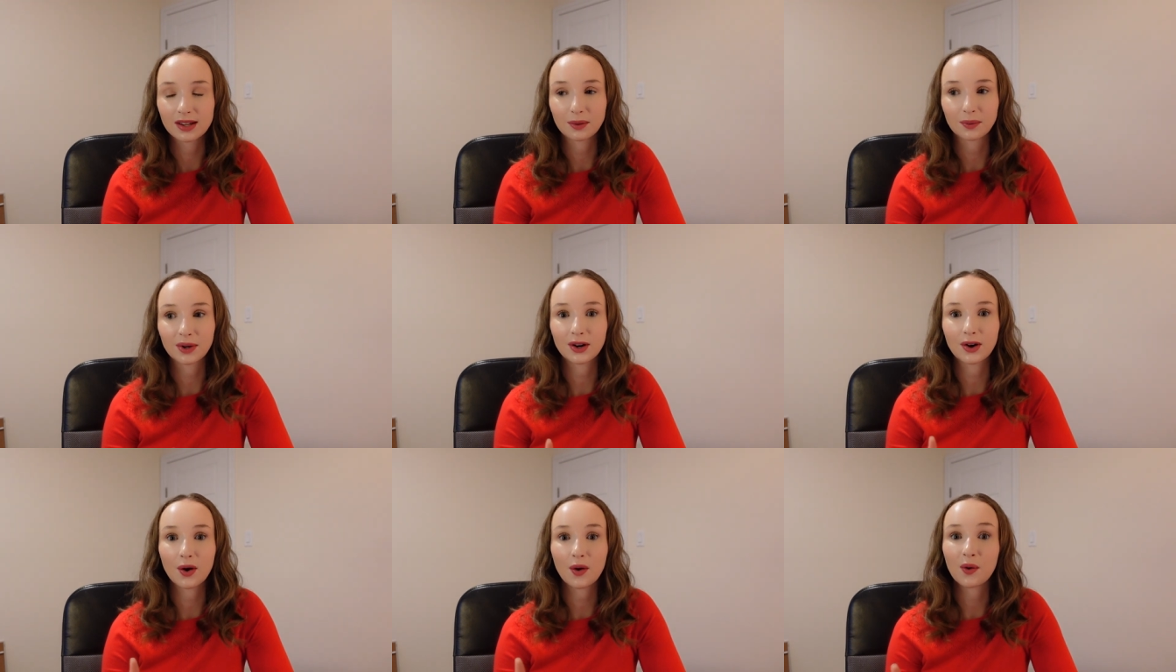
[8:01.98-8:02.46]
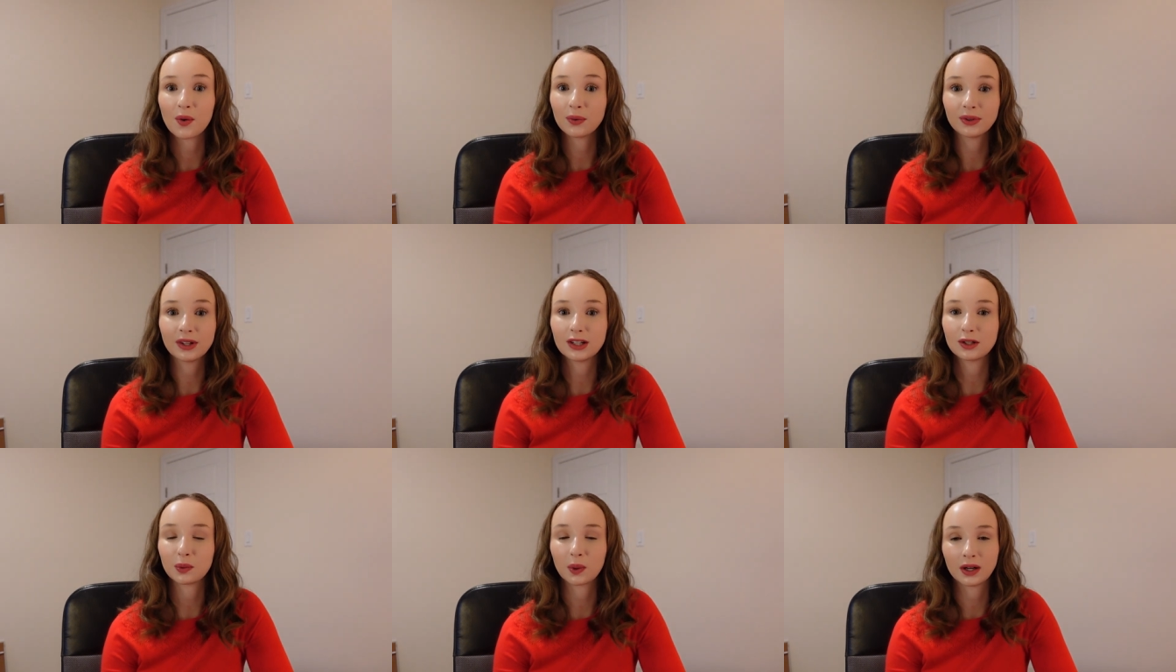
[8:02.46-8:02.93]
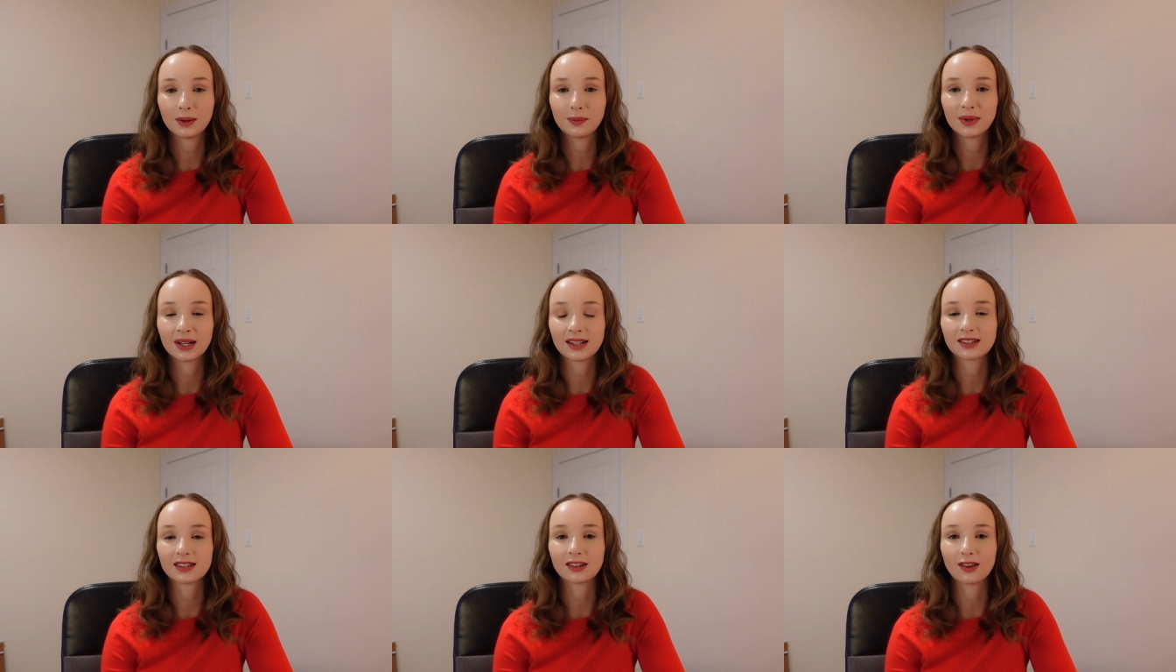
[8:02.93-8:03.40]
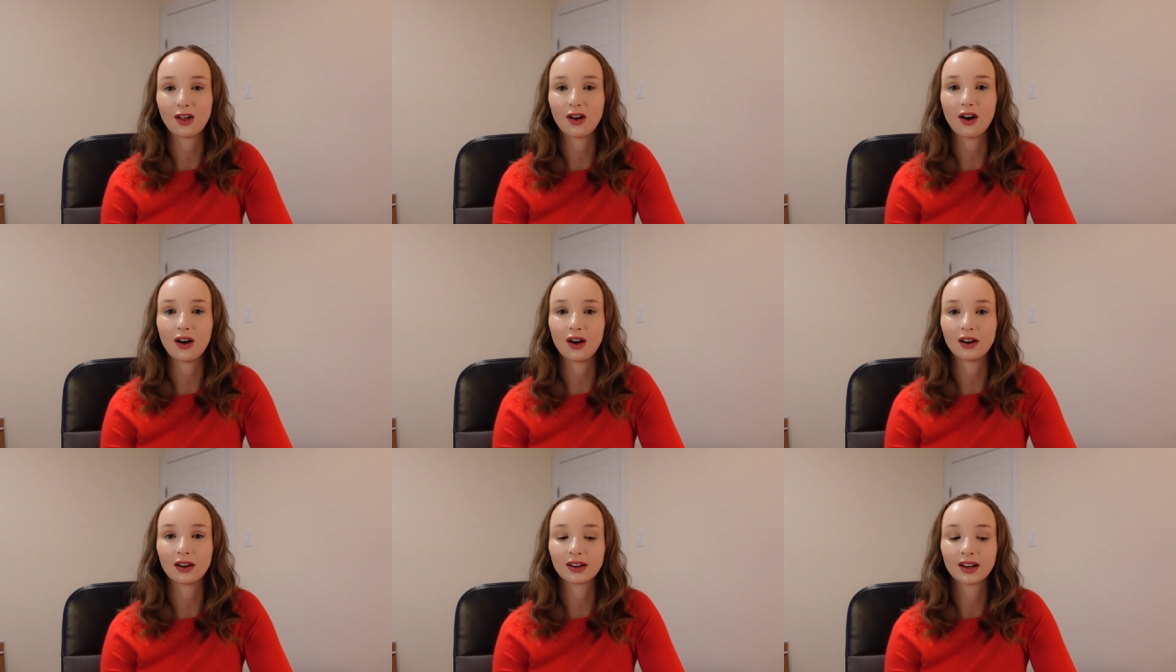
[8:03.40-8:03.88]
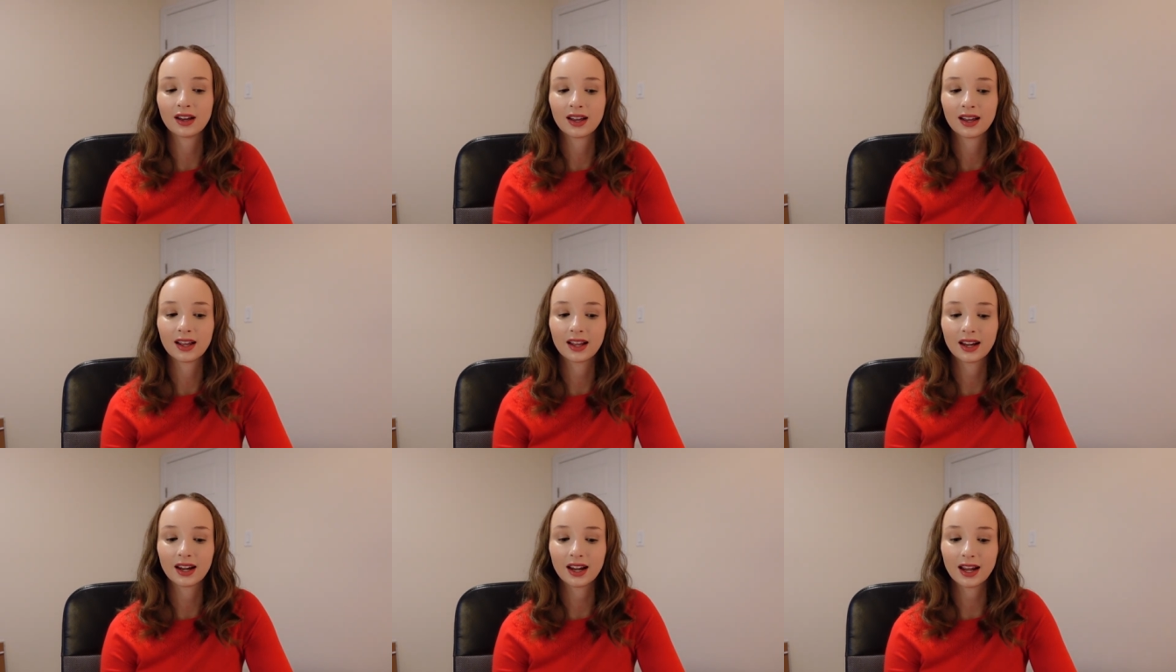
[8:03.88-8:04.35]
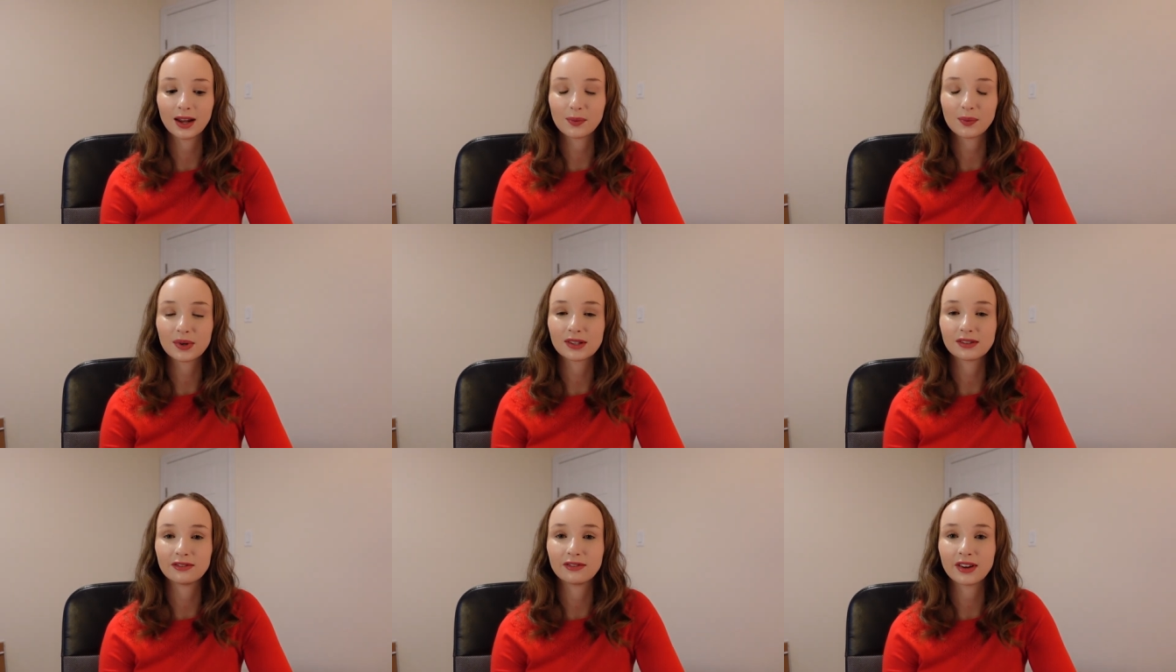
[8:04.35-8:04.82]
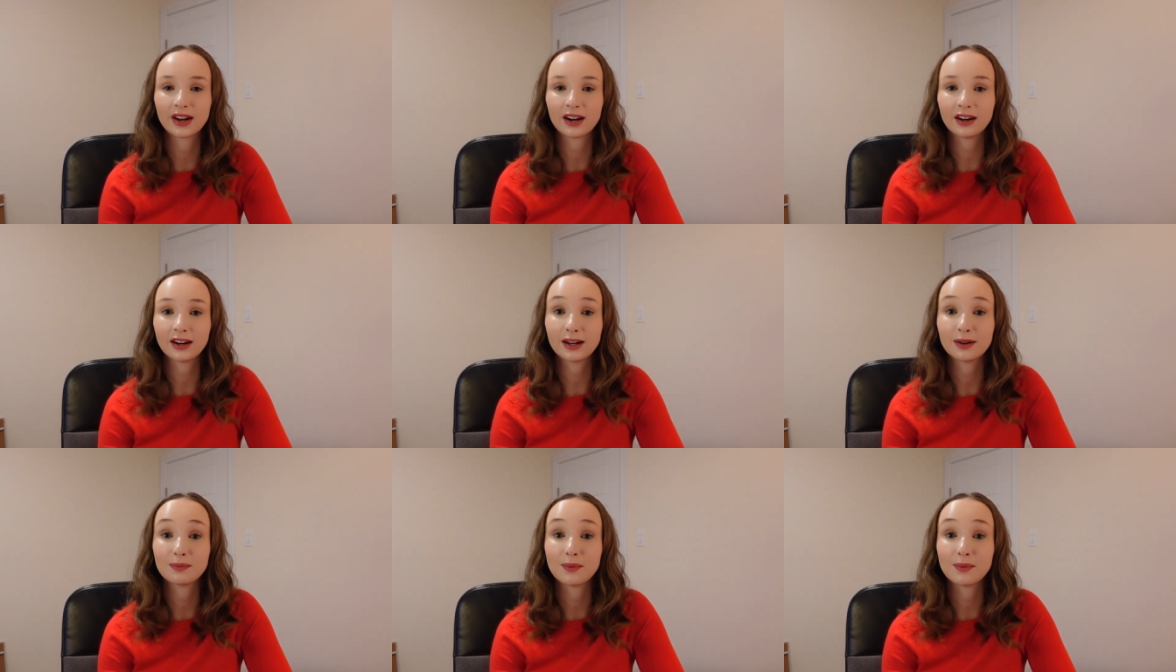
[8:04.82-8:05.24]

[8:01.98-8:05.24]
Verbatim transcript: that were only 20 minutes long. It was very